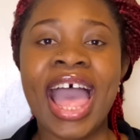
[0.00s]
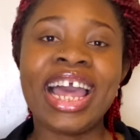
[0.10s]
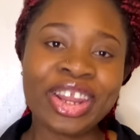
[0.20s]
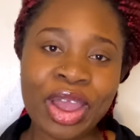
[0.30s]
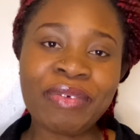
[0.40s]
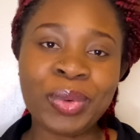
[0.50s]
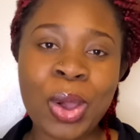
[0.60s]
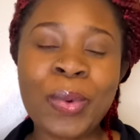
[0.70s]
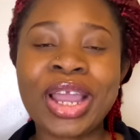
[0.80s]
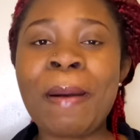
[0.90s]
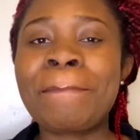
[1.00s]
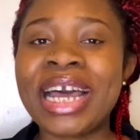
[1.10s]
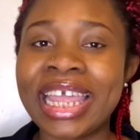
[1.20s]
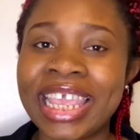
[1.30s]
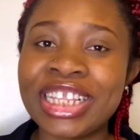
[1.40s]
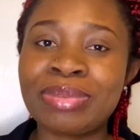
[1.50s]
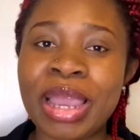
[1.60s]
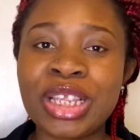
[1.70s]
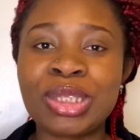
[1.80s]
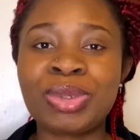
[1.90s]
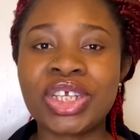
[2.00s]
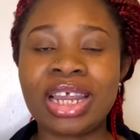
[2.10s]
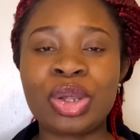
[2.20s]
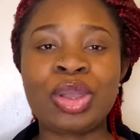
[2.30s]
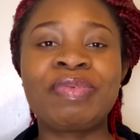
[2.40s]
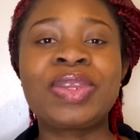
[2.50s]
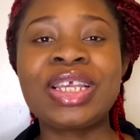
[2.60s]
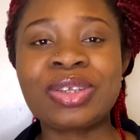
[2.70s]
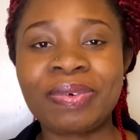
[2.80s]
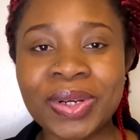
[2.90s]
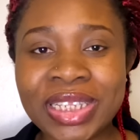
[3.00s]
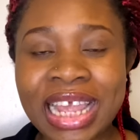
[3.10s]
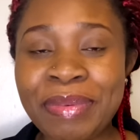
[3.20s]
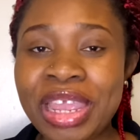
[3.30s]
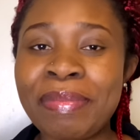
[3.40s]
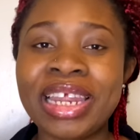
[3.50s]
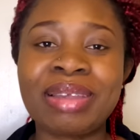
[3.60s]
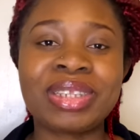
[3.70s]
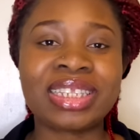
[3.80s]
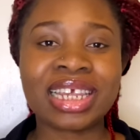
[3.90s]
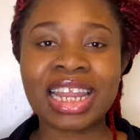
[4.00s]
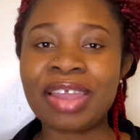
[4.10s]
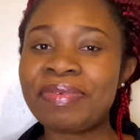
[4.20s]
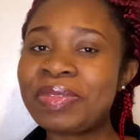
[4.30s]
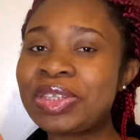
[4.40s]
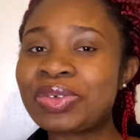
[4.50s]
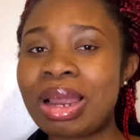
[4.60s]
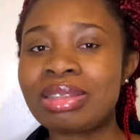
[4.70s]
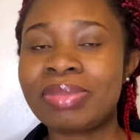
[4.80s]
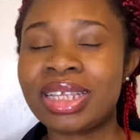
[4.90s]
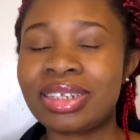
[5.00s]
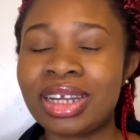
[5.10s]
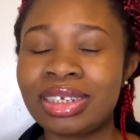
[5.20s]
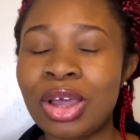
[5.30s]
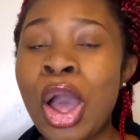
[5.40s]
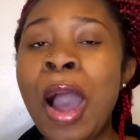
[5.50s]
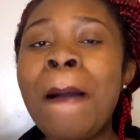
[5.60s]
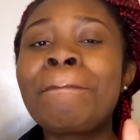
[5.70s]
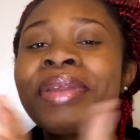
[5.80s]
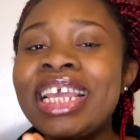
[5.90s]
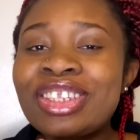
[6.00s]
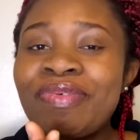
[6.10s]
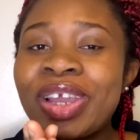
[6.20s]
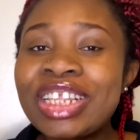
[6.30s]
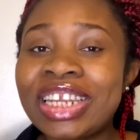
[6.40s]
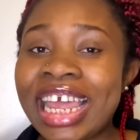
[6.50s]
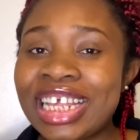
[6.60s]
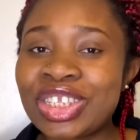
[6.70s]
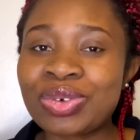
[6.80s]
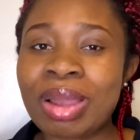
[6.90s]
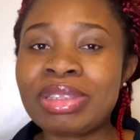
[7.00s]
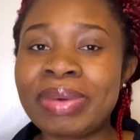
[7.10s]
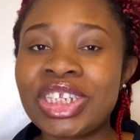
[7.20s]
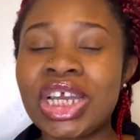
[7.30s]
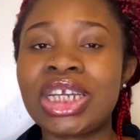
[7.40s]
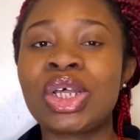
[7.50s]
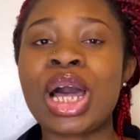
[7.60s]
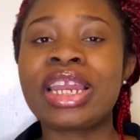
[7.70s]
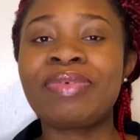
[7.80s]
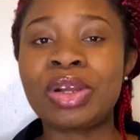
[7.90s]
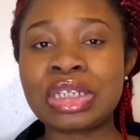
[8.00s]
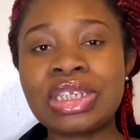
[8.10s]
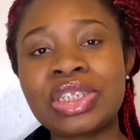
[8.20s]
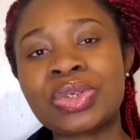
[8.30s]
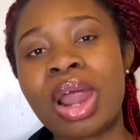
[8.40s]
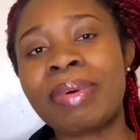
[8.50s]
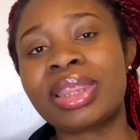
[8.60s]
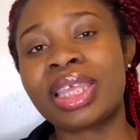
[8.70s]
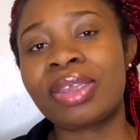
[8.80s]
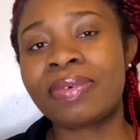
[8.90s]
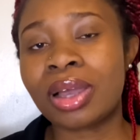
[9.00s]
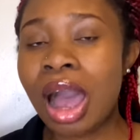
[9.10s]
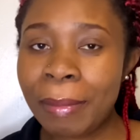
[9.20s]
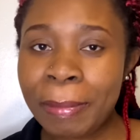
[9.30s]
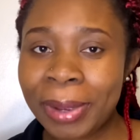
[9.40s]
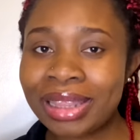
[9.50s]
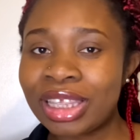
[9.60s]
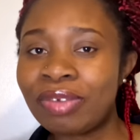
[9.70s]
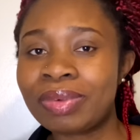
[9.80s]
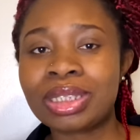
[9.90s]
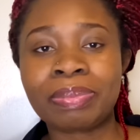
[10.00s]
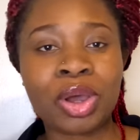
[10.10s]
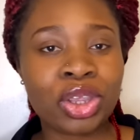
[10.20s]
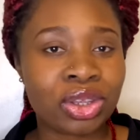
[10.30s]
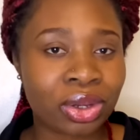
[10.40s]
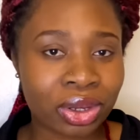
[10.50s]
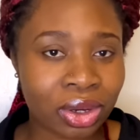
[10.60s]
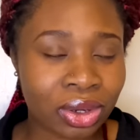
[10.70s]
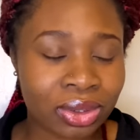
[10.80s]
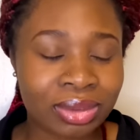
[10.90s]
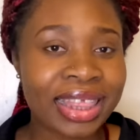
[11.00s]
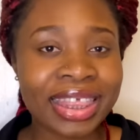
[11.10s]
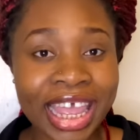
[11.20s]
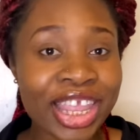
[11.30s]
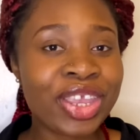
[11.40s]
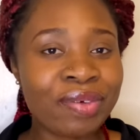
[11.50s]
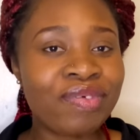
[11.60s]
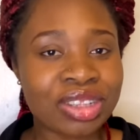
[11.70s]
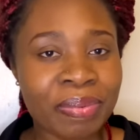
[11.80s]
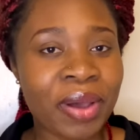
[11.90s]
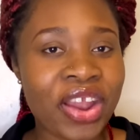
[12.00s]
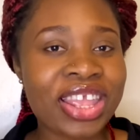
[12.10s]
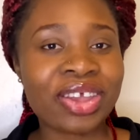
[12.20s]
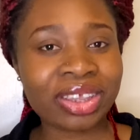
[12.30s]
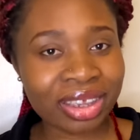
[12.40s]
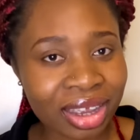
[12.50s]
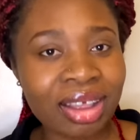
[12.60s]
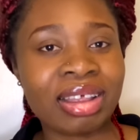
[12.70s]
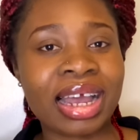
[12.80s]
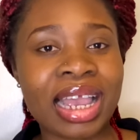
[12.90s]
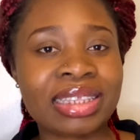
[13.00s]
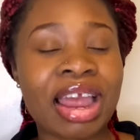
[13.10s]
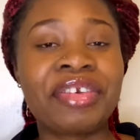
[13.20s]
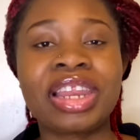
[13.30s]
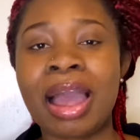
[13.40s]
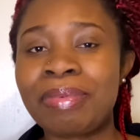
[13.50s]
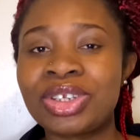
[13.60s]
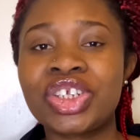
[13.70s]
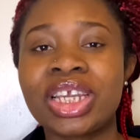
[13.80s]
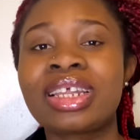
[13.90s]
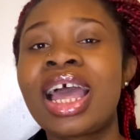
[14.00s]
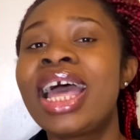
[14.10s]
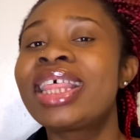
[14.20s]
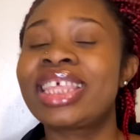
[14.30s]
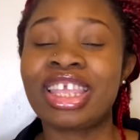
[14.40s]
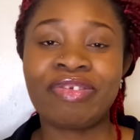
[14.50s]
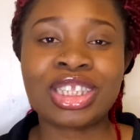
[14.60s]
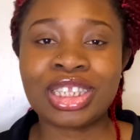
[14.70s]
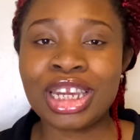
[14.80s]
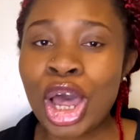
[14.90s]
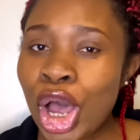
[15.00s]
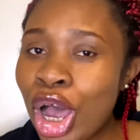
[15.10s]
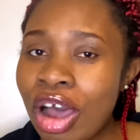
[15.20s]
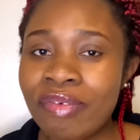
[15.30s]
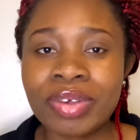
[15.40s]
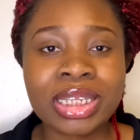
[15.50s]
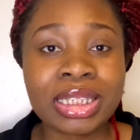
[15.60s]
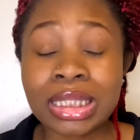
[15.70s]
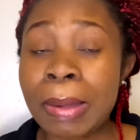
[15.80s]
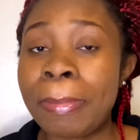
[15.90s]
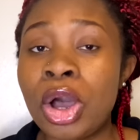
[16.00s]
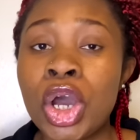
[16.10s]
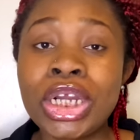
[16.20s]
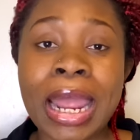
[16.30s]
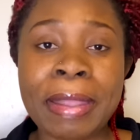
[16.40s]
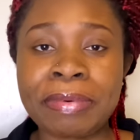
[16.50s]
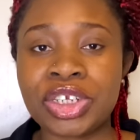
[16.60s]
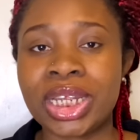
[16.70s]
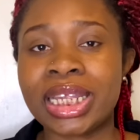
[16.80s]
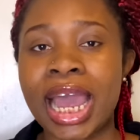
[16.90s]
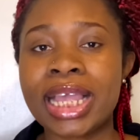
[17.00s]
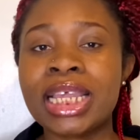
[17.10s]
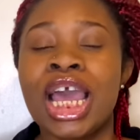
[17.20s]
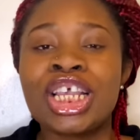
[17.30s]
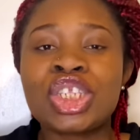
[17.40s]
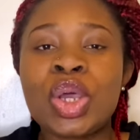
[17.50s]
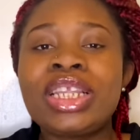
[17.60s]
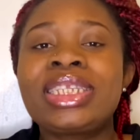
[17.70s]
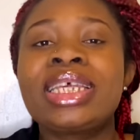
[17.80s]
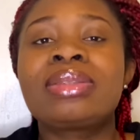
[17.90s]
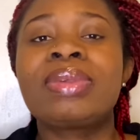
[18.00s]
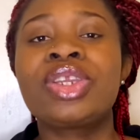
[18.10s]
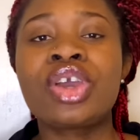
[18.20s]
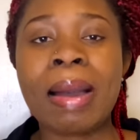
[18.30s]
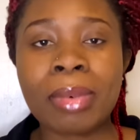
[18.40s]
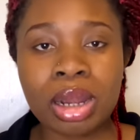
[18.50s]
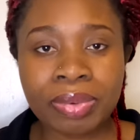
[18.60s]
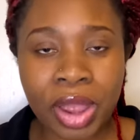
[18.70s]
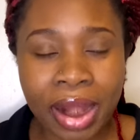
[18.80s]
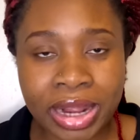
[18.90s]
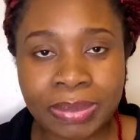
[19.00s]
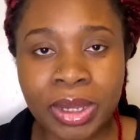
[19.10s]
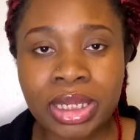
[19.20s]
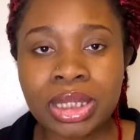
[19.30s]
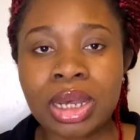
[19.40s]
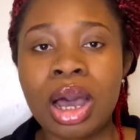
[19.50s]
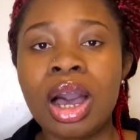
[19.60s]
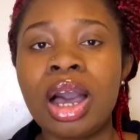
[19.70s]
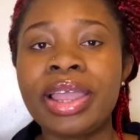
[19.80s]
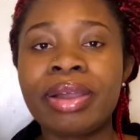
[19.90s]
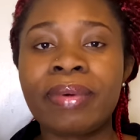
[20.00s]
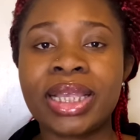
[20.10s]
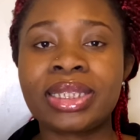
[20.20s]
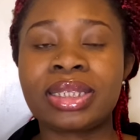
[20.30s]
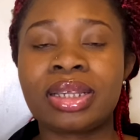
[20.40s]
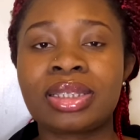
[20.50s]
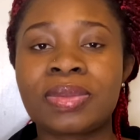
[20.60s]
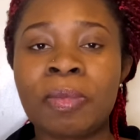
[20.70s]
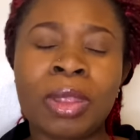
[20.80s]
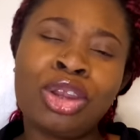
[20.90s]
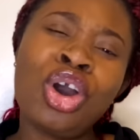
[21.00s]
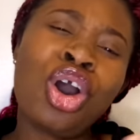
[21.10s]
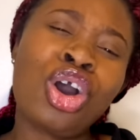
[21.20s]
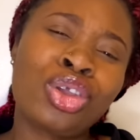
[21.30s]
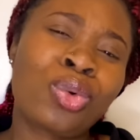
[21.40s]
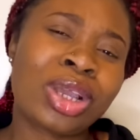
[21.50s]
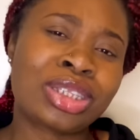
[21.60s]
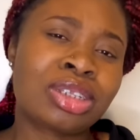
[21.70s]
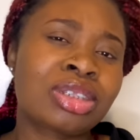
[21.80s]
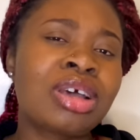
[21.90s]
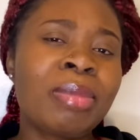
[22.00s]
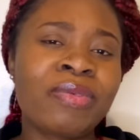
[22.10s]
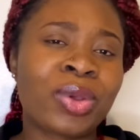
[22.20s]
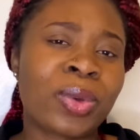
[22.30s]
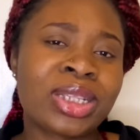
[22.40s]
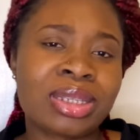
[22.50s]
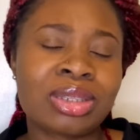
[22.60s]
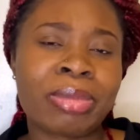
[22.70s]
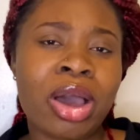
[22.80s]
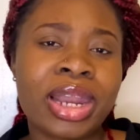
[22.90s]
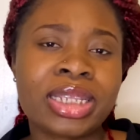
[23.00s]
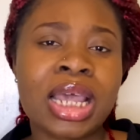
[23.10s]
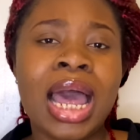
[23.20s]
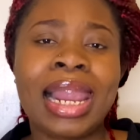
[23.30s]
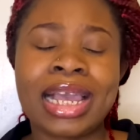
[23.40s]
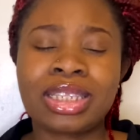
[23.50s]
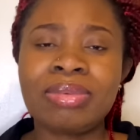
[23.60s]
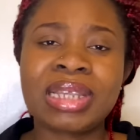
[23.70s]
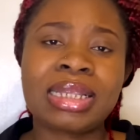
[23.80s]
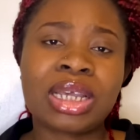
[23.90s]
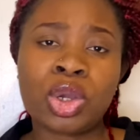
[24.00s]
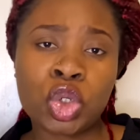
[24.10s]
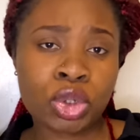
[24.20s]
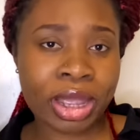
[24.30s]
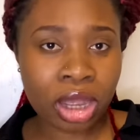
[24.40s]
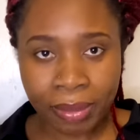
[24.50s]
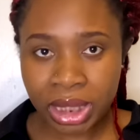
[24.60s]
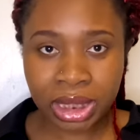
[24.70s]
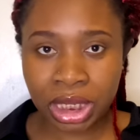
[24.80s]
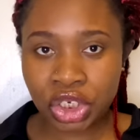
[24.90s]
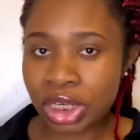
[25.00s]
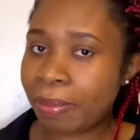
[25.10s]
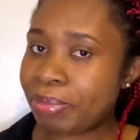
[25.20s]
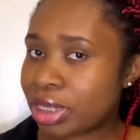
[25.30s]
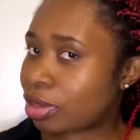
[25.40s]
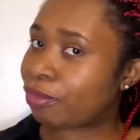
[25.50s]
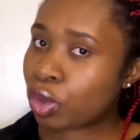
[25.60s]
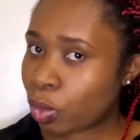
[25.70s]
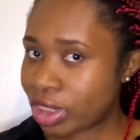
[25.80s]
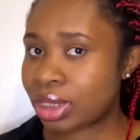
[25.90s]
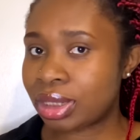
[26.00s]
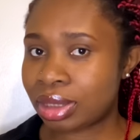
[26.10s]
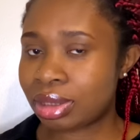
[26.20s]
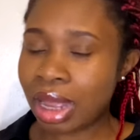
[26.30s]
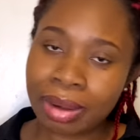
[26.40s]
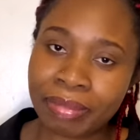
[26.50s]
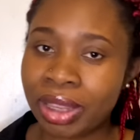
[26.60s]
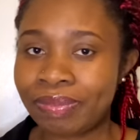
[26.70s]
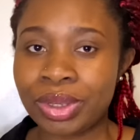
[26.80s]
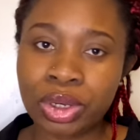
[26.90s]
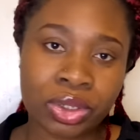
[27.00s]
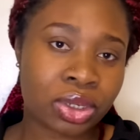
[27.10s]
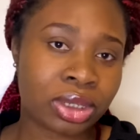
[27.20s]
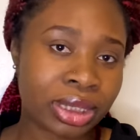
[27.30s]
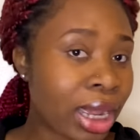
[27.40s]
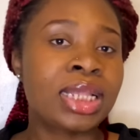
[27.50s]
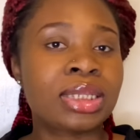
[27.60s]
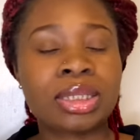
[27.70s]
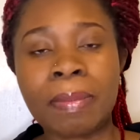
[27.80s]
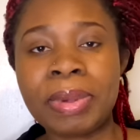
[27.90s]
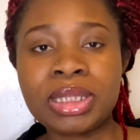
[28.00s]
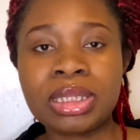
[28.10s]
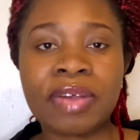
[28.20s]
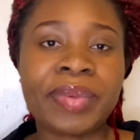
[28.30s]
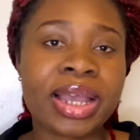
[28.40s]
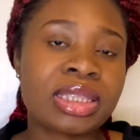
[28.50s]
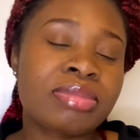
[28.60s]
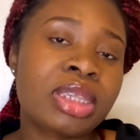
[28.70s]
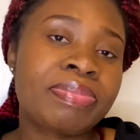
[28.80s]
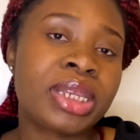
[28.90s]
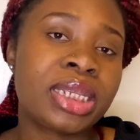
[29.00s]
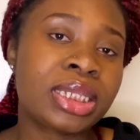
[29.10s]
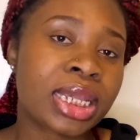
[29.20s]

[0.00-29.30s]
Hello everyone, welcome back again to my YouTube channel. If today is your first time here, my name is Stella. If you've not subscribed to my channel, please don't forget to like and subscribe to my channel. And if you're a returning subscriber, thank you for coming back. Thank you for supporting your girl. Thank you for supporting your girl, guys. I really appreciate it. Thank you for love, for the support. I appreciate it, guys. So in today's video, I'm going to be responding to all your questions. Not all your questions, some of your questions, to be honest. Like sometimes I go through my comment section and pick some few questions and make videos on that. So some persons have been asking me, please,